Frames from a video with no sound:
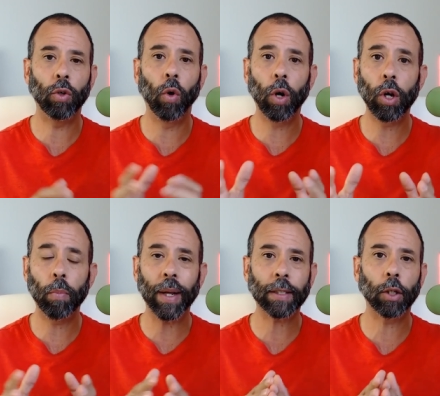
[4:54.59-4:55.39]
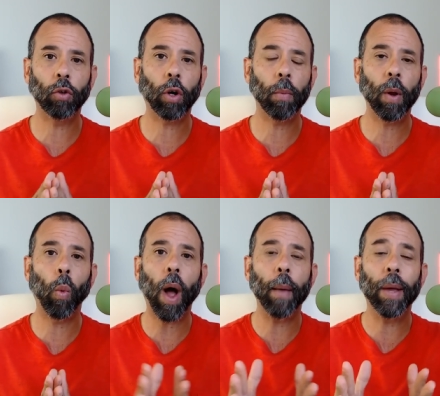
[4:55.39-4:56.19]
you know a good pest control company?
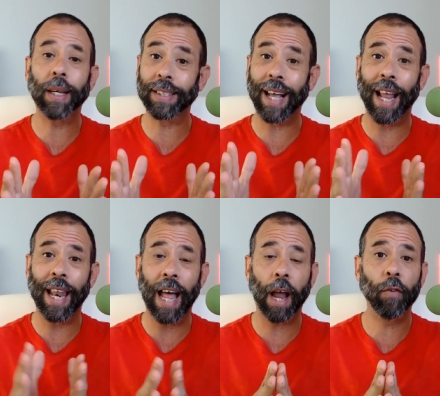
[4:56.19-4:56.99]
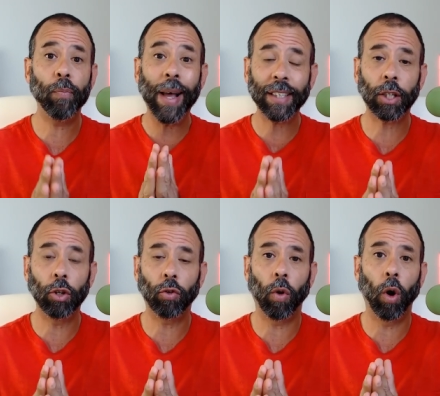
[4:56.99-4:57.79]
Why? Because a lot of pest
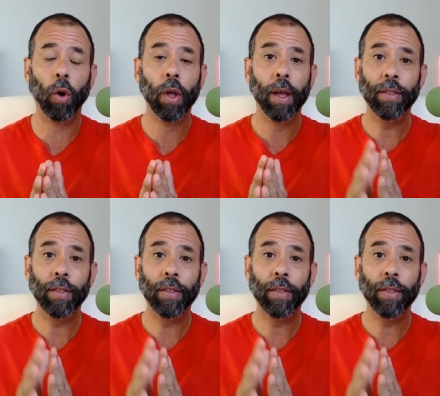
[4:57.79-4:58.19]
control,